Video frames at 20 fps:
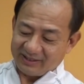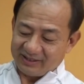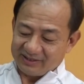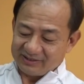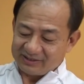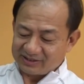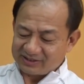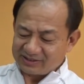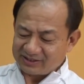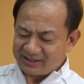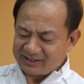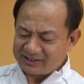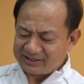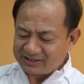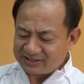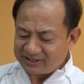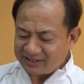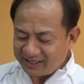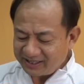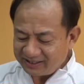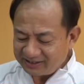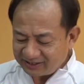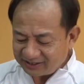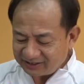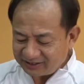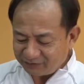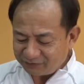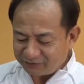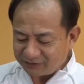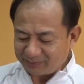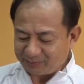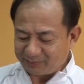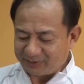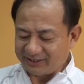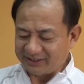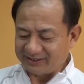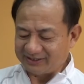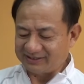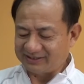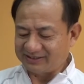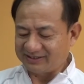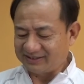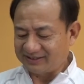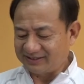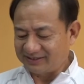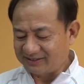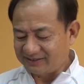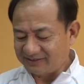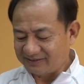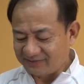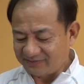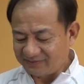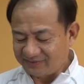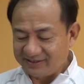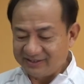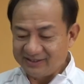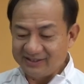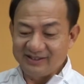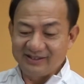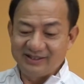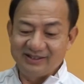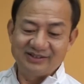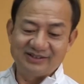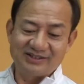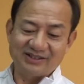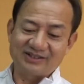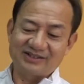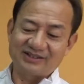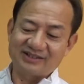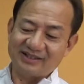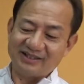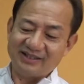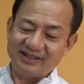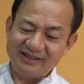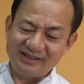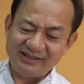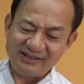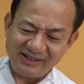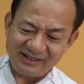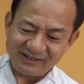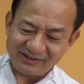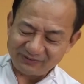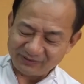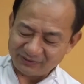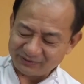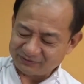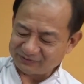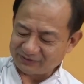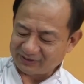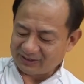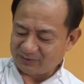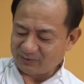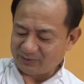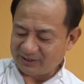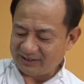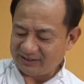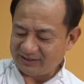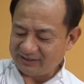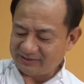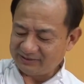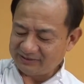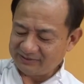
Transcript: Just a slightly different place. Just a little bit far away